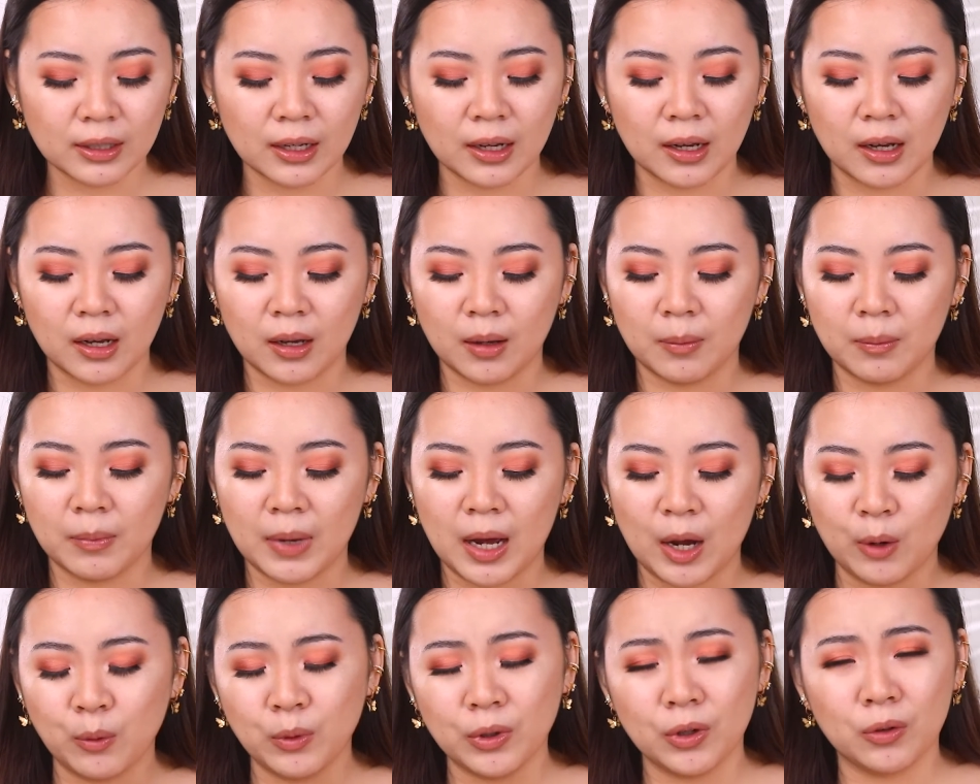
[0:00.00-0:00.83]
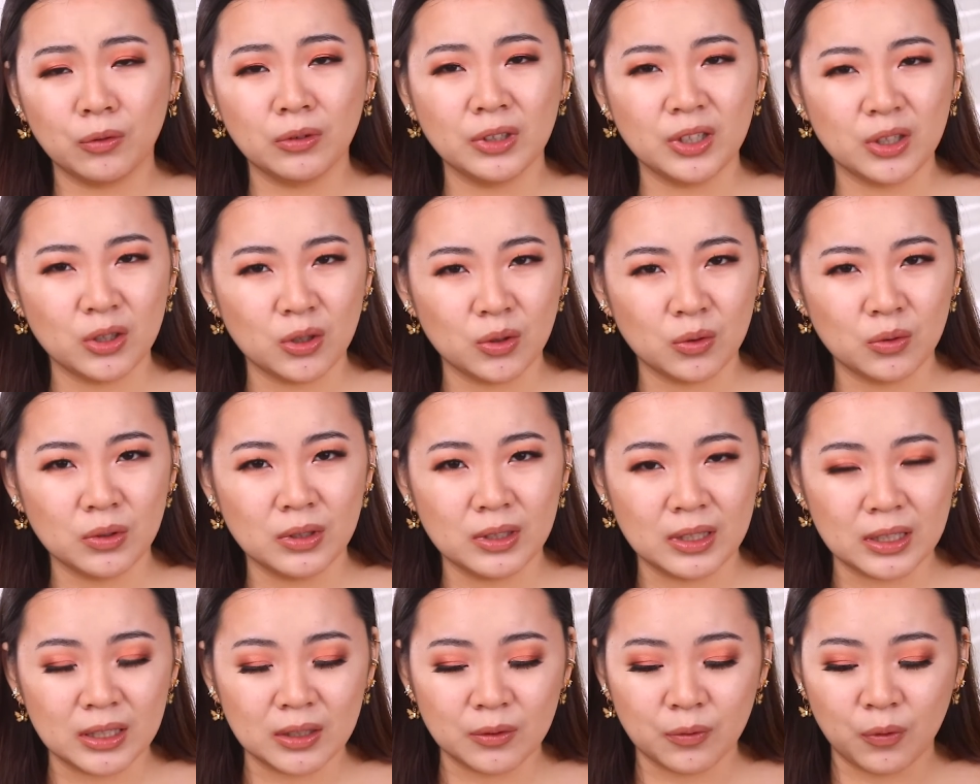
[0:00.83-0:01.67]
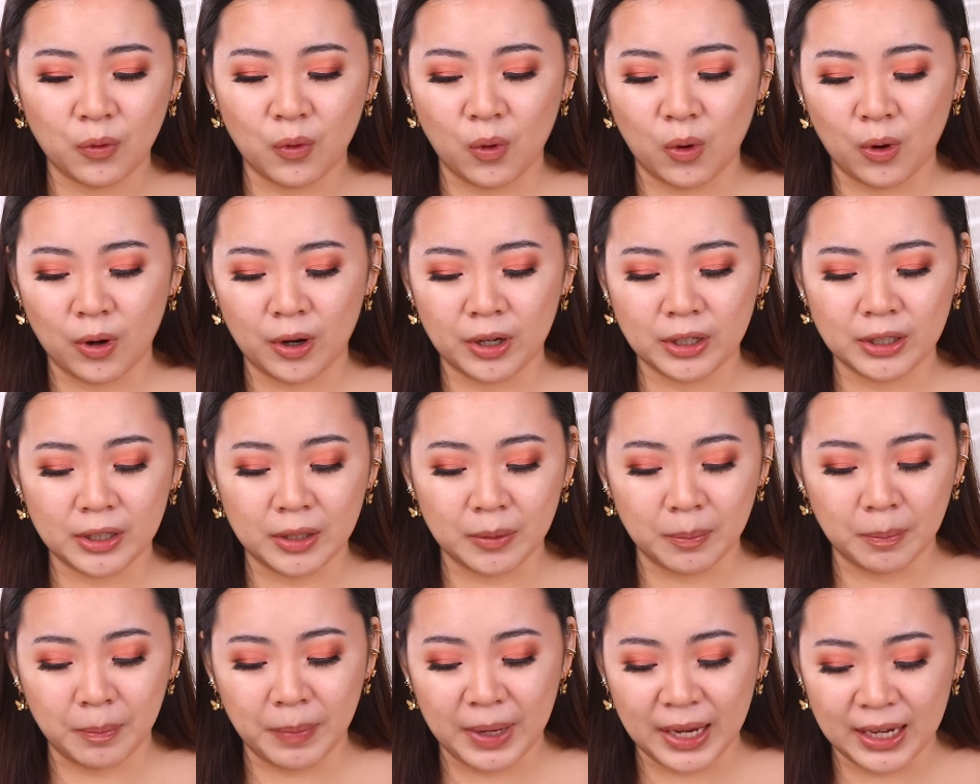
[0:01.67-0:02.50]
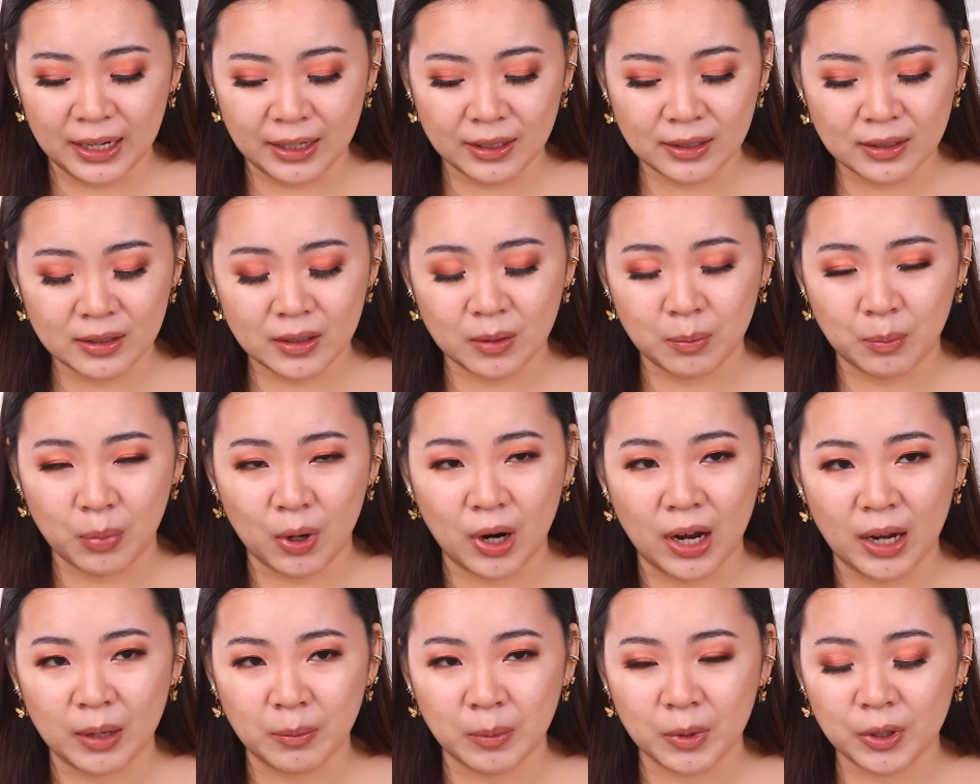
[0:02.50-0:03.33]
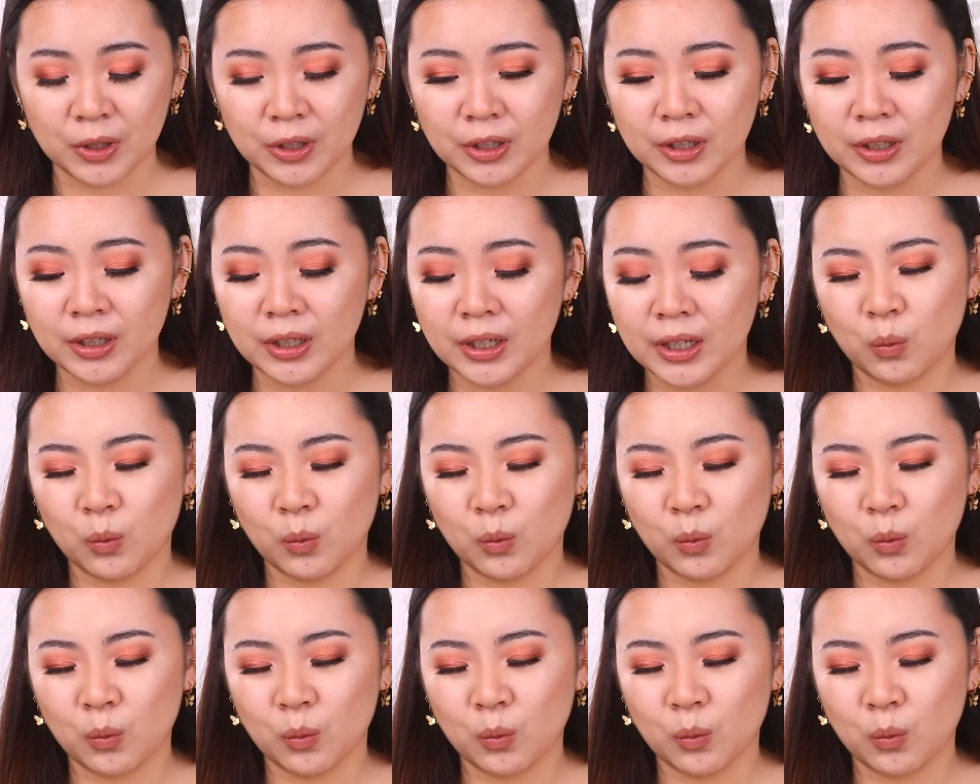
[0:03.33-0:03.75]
I would only use this for the base, the primer,